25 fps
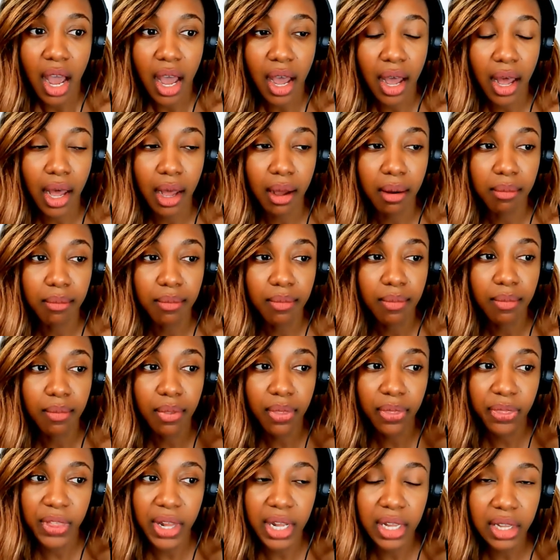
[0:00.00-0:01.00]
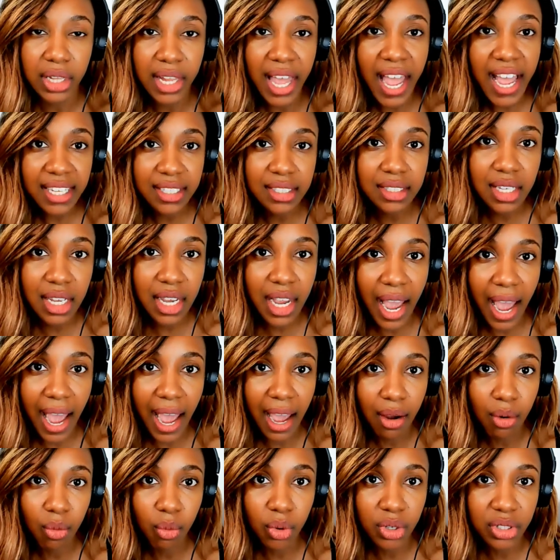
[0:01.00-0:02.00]
Um, the last thing
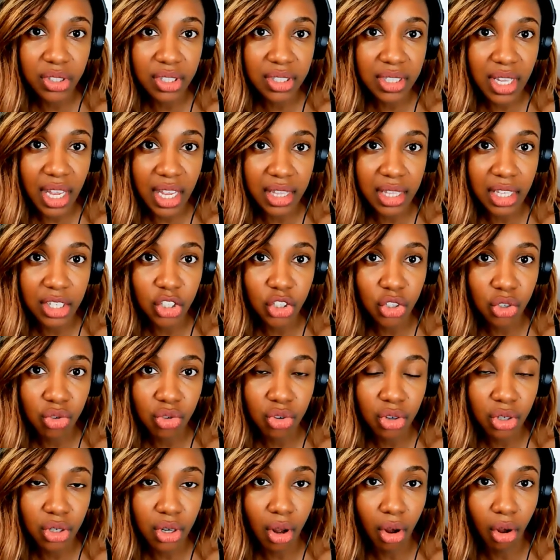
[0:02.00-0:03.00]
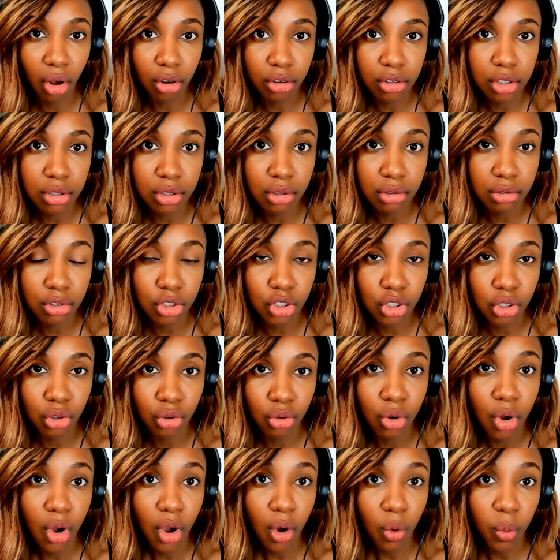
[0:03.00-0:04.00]
I would say that you could also
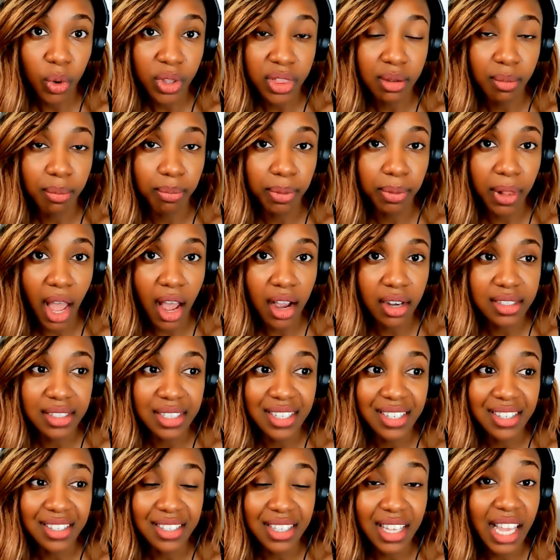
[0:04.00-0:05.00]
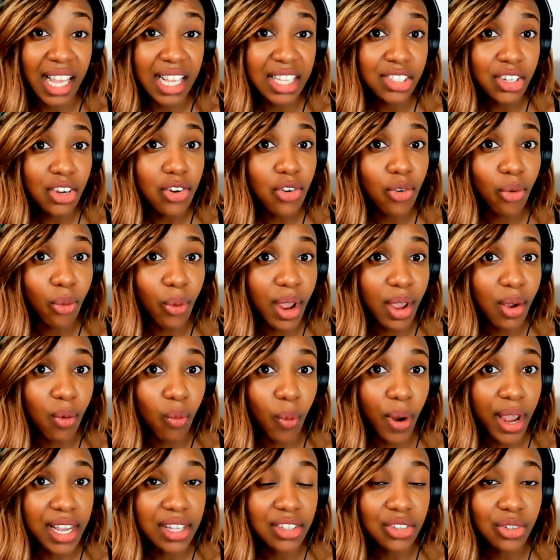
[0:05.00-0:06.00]
do with the blocks is it's a great
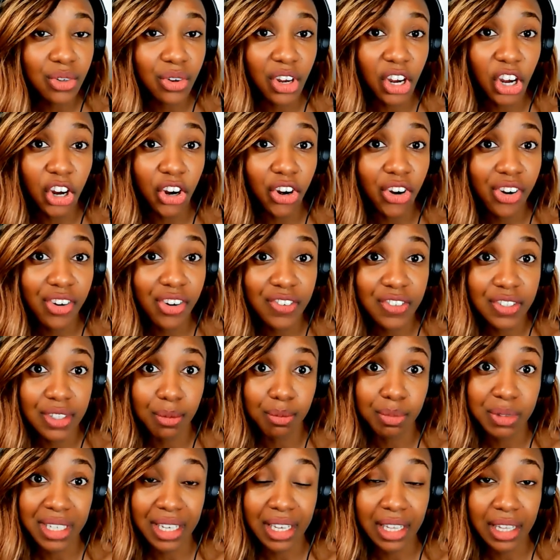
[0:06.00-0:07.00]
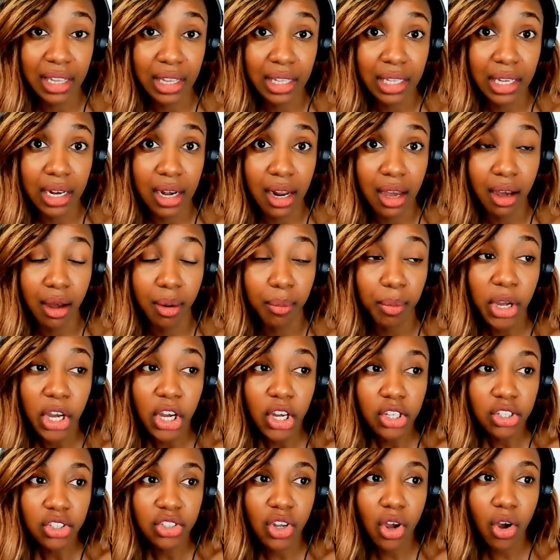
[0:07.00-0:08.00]
way to encourage them to clean up.
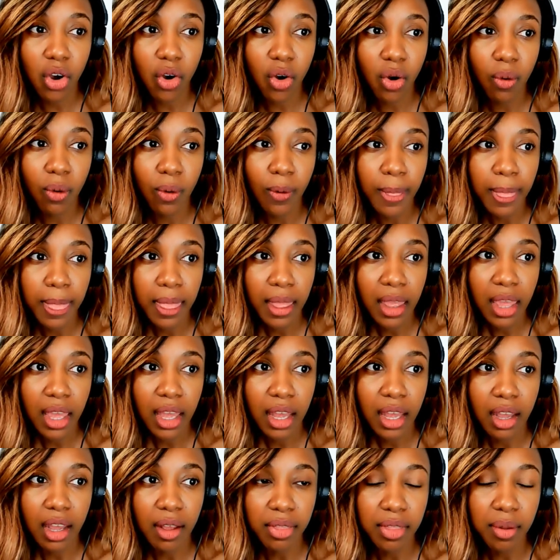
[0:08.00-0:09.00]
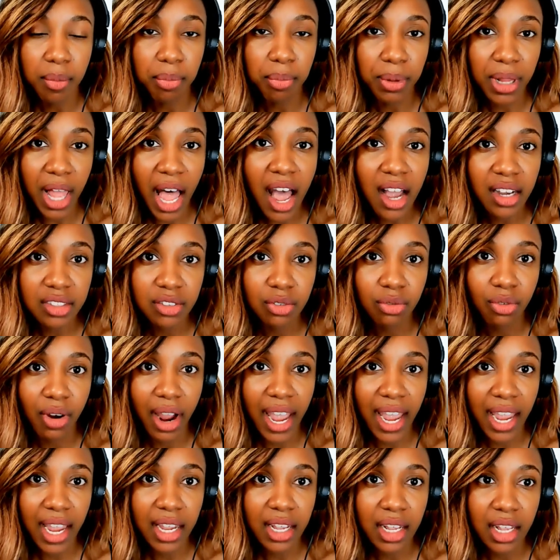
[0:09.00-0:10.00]
So the blocks,
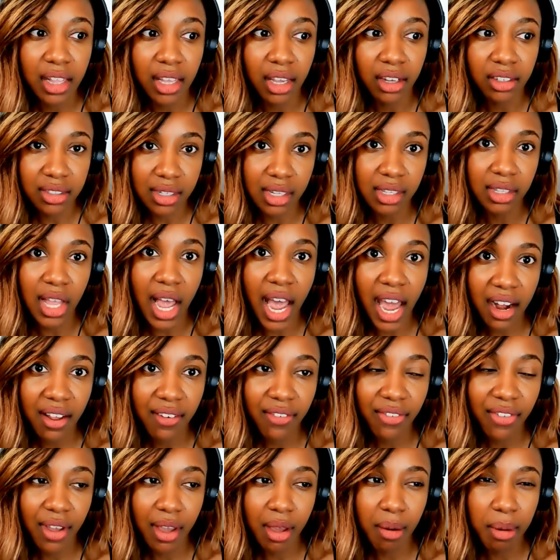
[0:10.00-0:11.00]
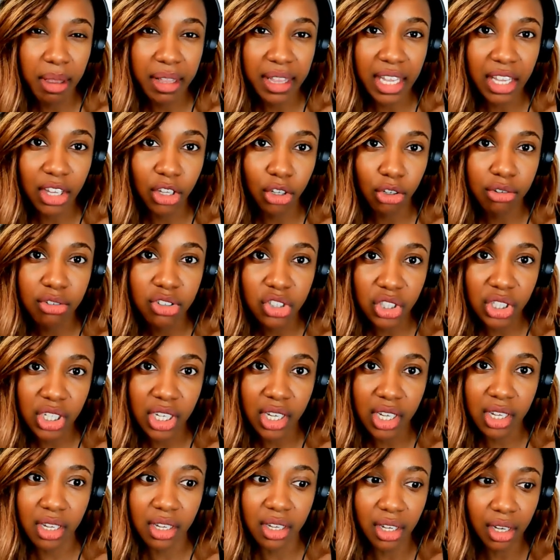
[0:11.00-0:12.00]
right? It's a lot of them, and they
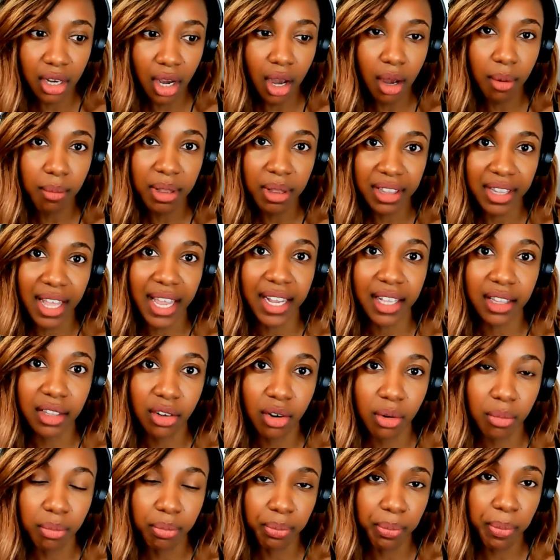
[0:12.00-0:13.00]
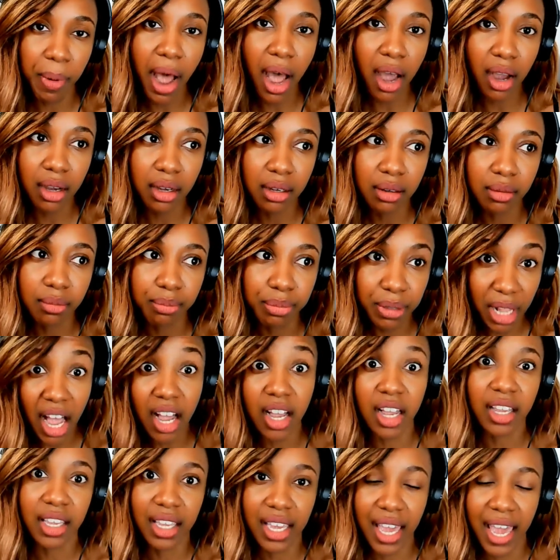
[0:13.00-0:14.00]
usually come in like a little box
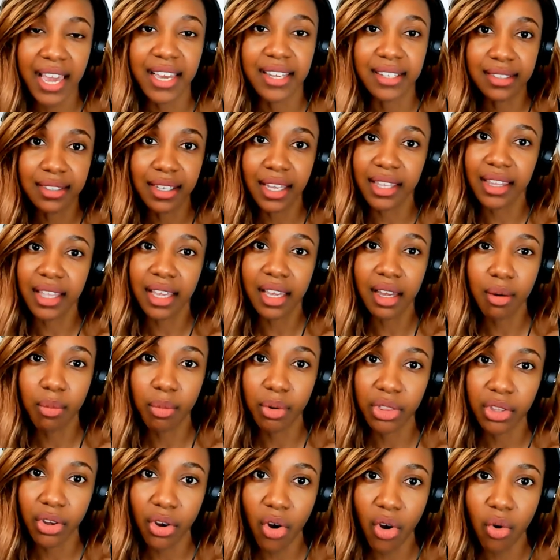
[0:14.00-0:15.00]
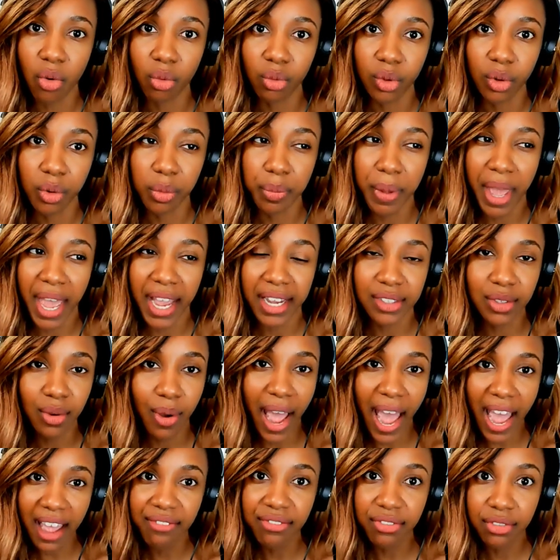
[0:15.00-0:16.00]
block case like they come with their own little bag so
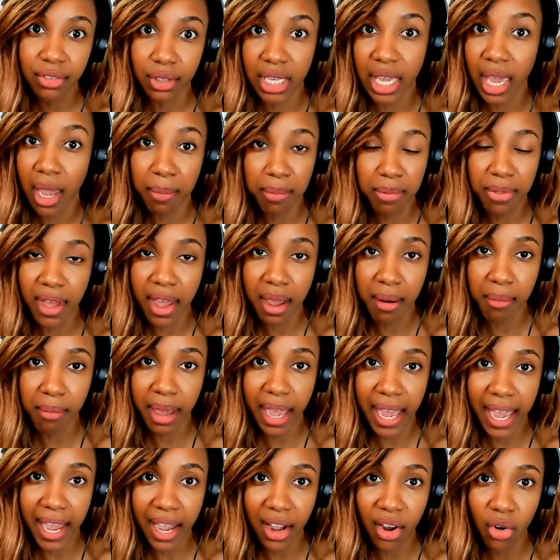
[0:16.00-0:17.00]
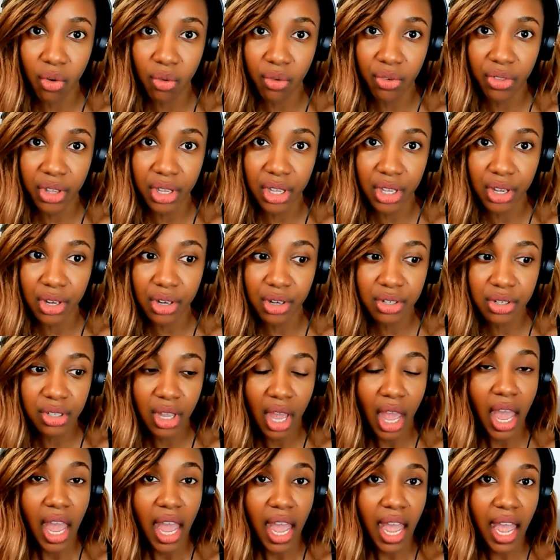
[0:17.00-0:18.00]
i've kept that bag over the years
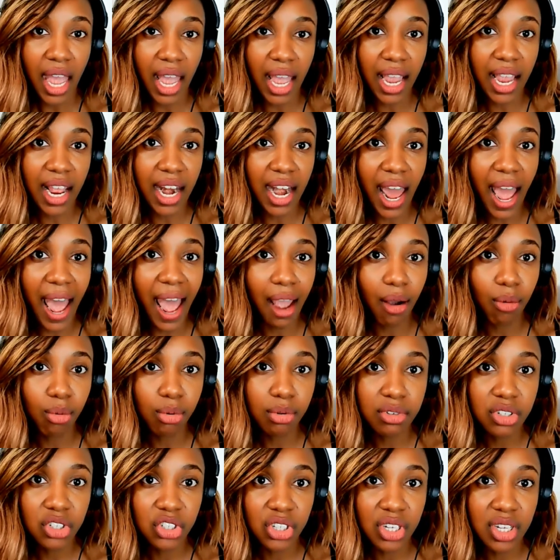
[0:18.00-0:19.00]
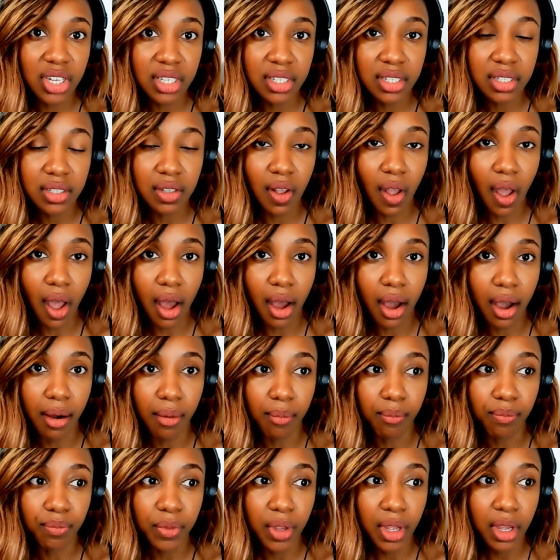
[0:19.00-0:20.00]
and i will just
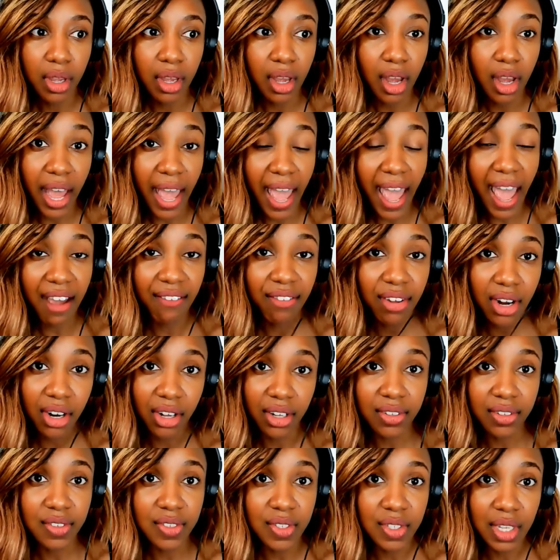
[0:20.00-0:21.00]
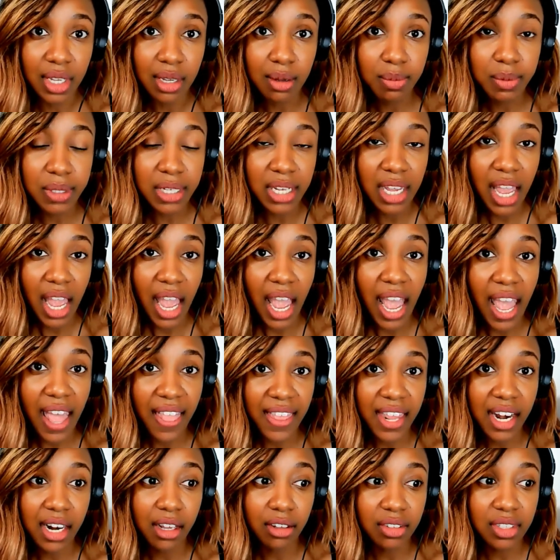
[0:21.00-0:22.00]
um, have it unzipped,
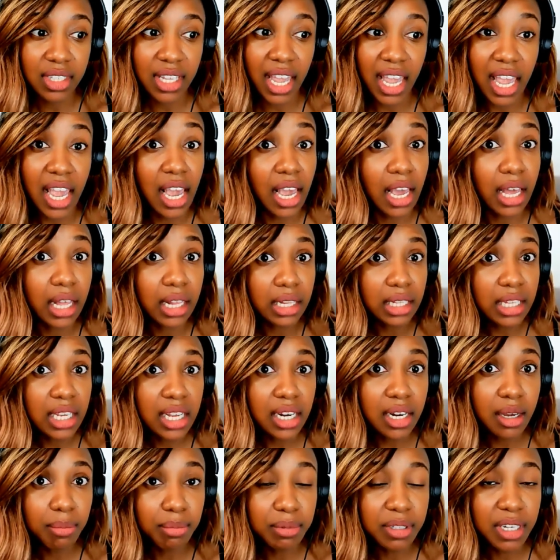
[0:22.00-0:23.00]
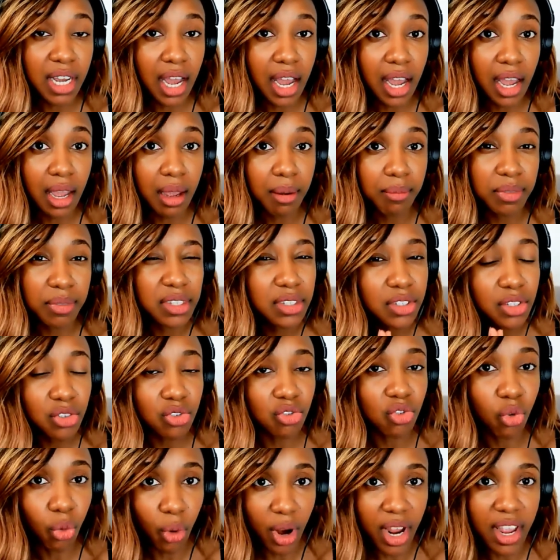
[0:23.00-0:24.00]
and then I'll say cleanup time. This is
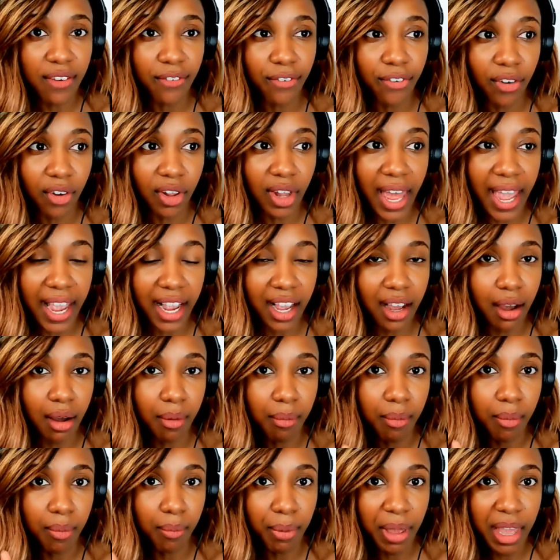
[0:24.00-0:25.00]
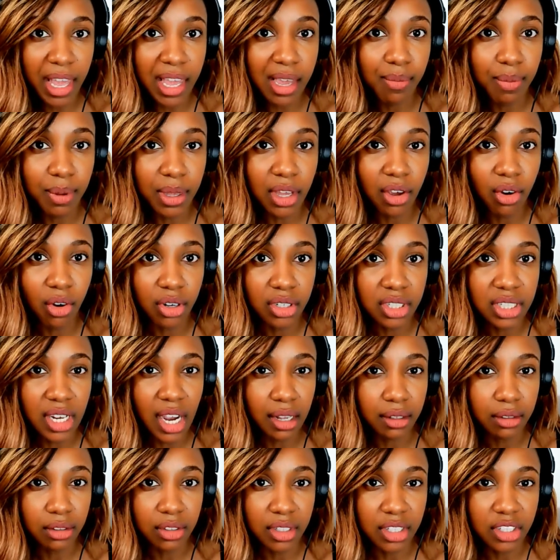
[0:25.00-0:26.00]
great for like a baby or a
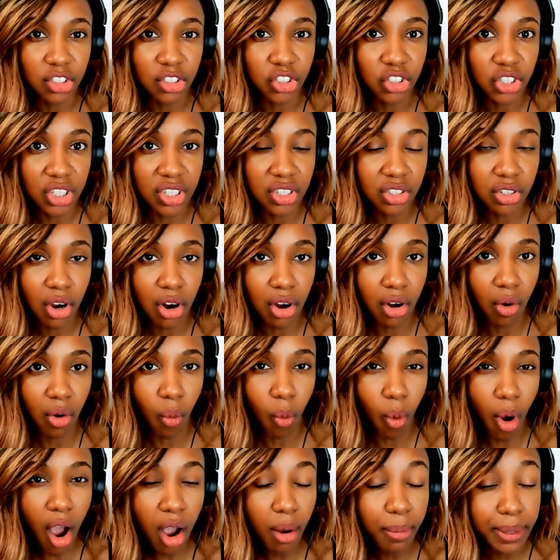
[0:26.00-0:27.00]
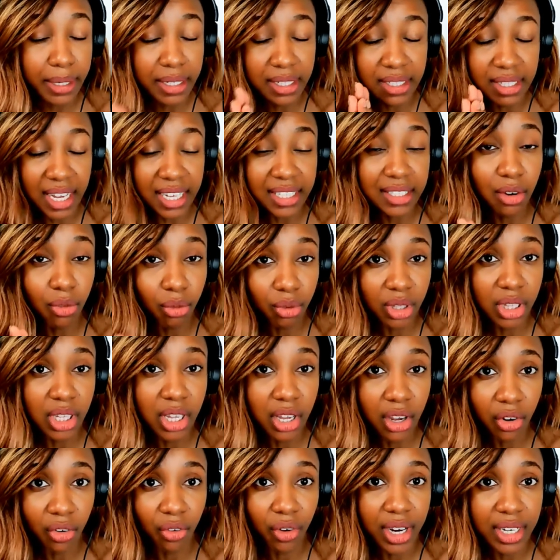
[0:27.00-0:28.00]
toddler that's just starting to walk because that's a
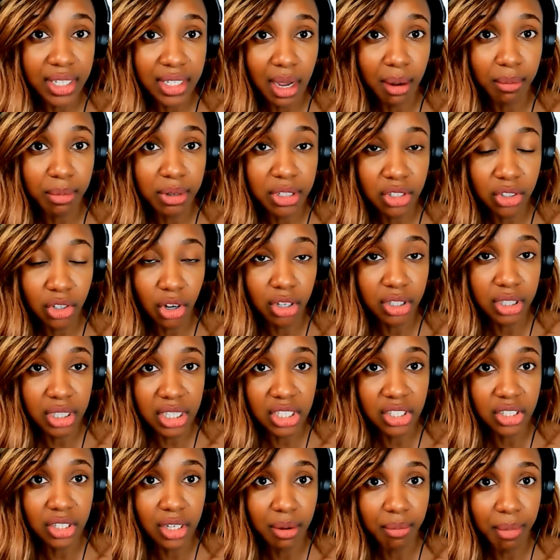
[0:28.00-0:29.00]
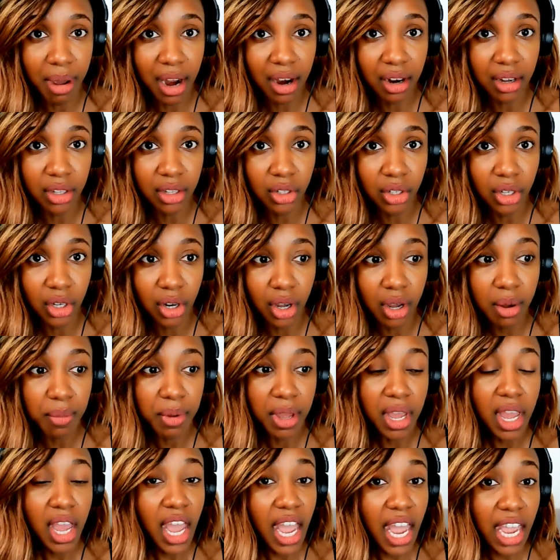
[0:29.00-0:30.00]
really a great time to start teaching them how to clean up.
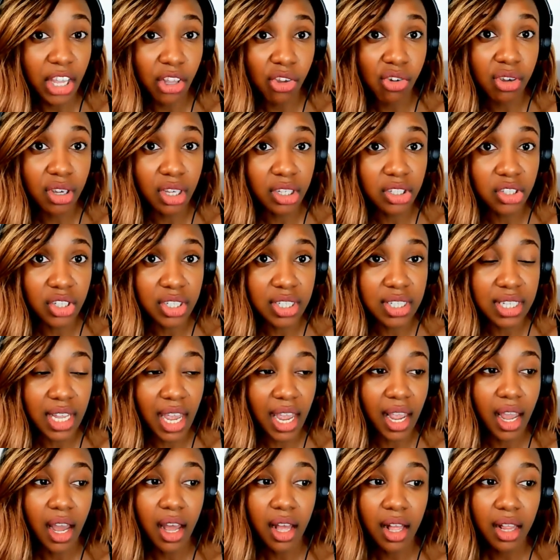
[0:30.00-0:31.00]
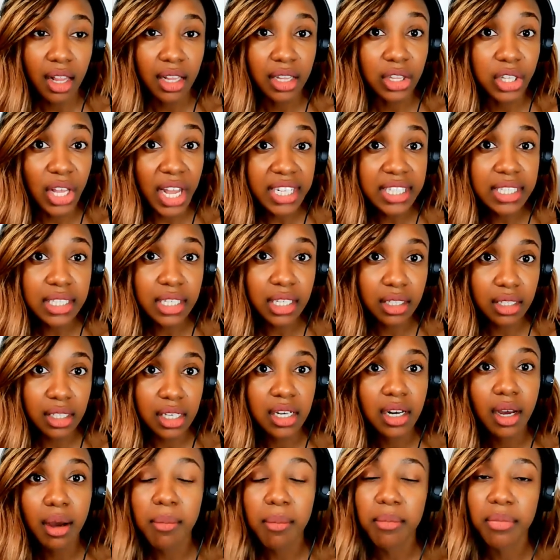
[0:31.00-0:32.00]
And you could just say, let's
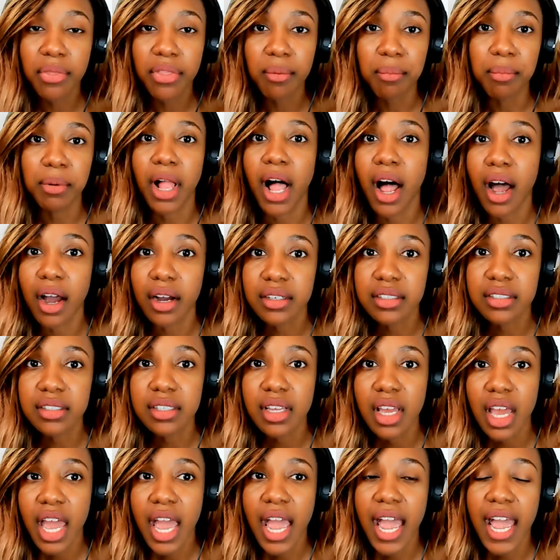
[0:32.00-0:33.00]
clean up the blocks.